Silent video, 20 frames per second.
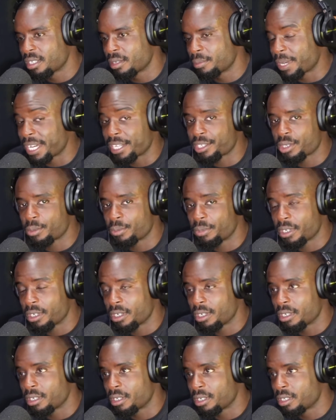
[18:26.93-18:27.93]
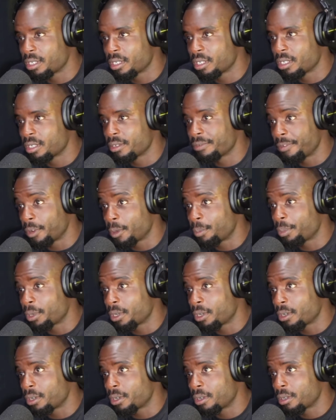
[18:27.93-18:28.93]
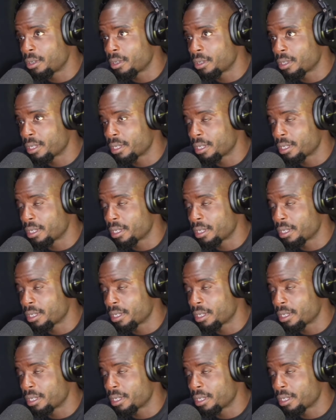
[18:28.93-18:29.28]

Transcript: basketball, football.